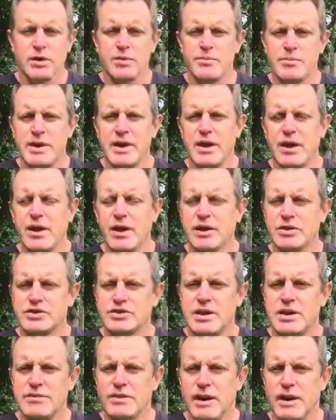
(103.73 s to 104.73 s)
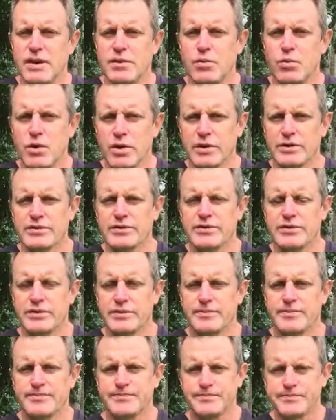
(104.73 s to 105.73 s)
be a high achiever whilst
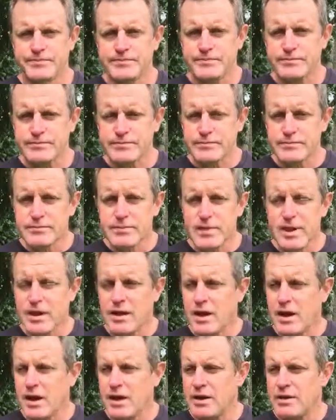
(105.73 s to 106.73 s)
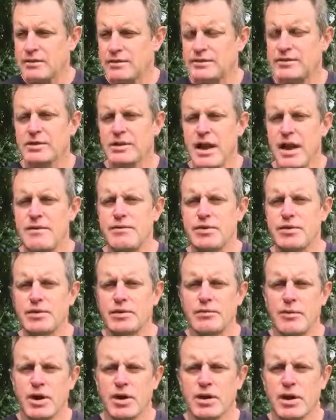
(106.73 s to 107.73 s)
still having
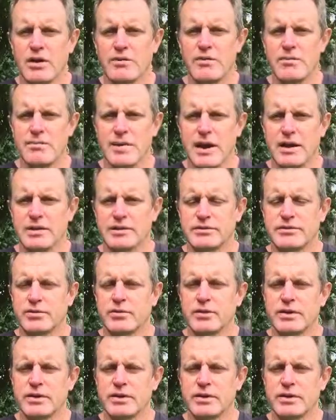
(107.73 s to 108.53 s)
all my life in balance,